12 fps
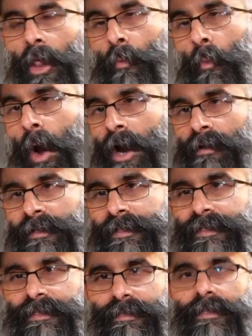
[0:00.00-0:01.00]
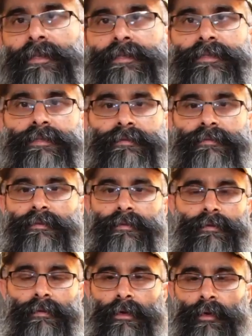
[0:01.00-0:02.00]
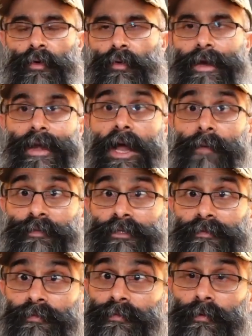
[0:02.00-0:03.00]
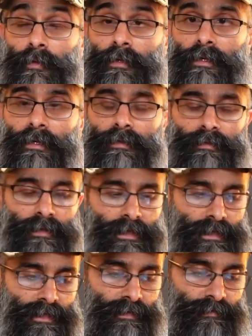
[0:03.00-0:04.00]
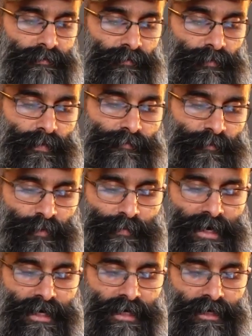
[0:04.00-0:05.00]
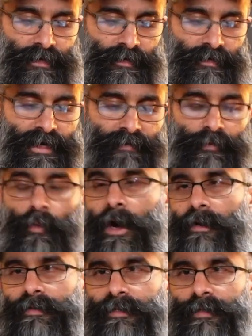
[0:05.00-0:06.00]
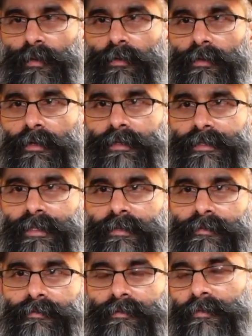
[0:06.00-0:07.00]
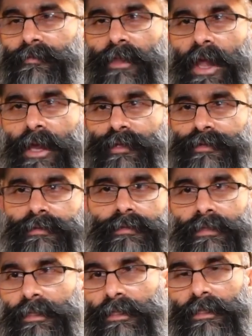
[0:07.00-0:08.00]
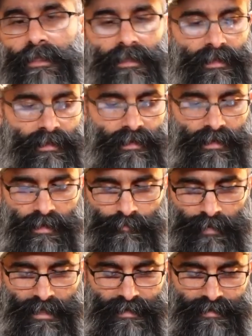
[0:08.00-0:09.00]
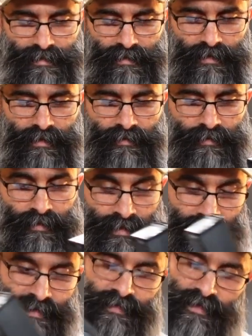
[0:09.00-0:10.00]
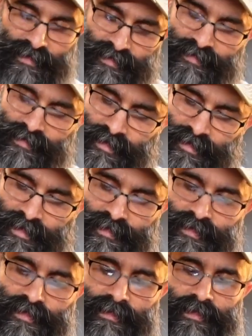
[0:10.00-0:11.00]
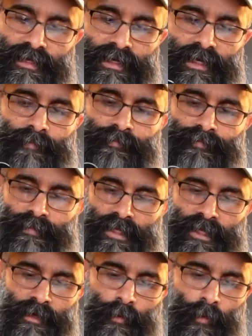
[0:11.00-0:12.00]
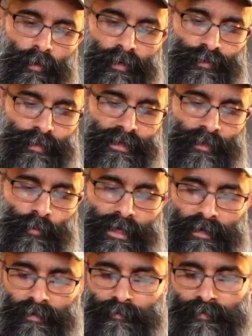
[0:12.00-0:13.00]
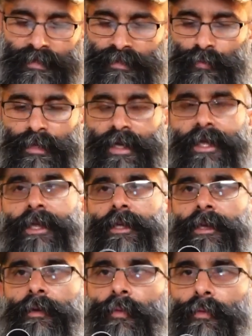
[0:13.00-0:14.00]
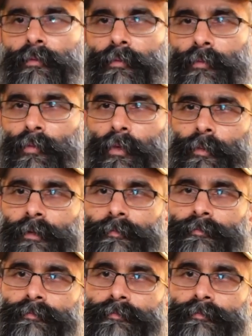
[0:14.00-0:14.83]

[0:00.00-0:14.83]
wireless is a great option for many. You know, you could have a wireless controller instead of the flash, but this is nice. It holds really well this way in normal